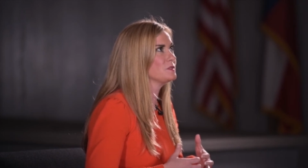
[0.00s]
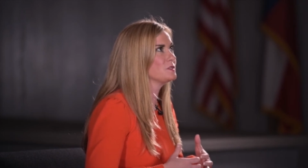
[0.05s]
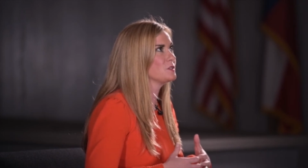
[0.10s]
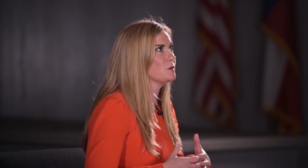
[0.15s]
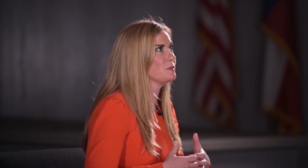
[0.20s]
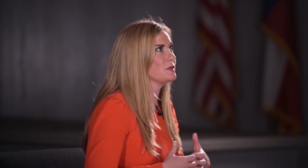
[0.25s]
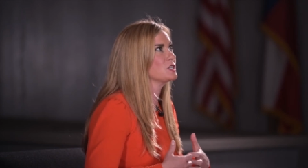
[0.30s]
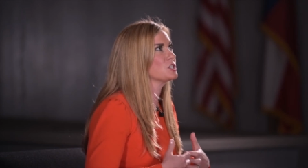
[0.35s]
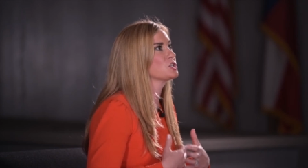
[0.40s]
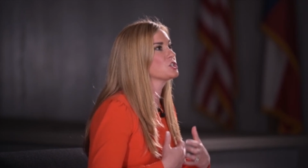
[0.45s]

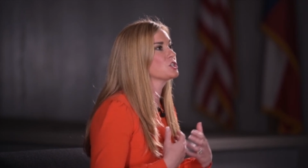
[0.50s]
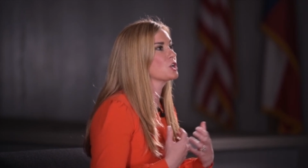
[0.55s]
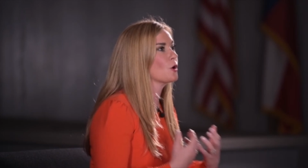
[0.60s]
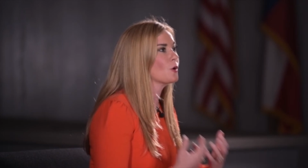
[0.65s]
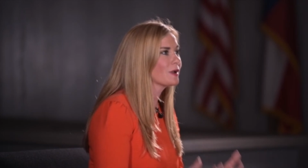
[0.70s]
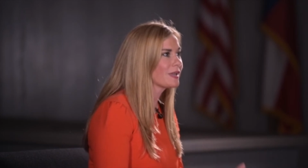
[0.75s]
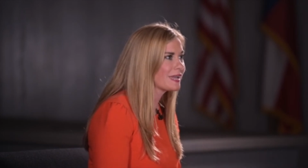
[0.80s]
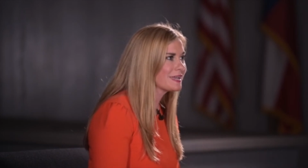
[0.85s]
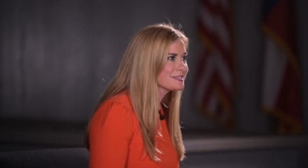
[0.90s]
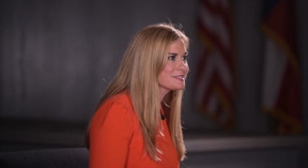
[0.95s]
to be
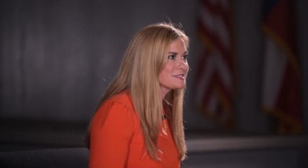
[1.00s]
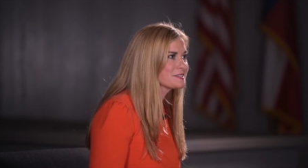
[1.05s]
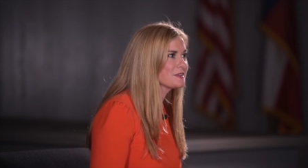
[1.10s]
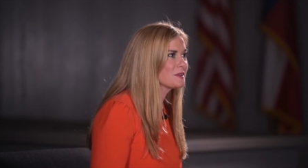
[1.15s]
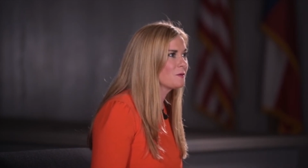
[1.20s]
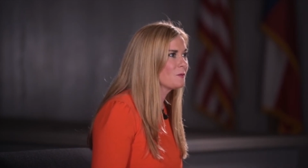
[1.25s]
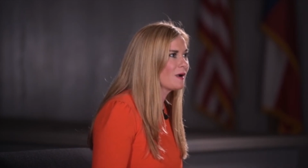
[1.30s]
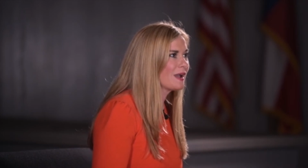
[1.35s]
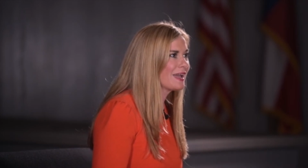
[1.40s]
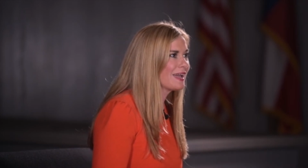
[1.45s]
showcased
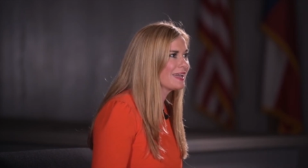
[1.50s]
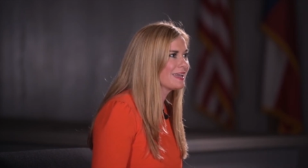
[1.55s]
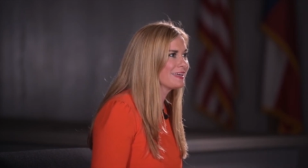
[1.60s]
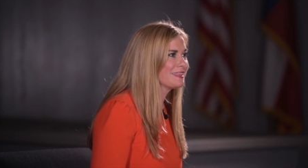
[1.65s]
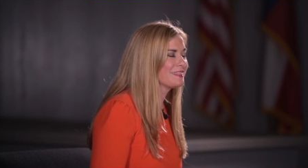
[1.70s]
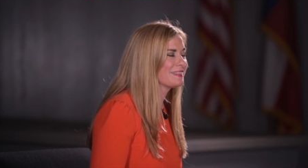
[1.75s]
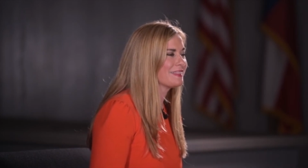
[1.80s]
in a way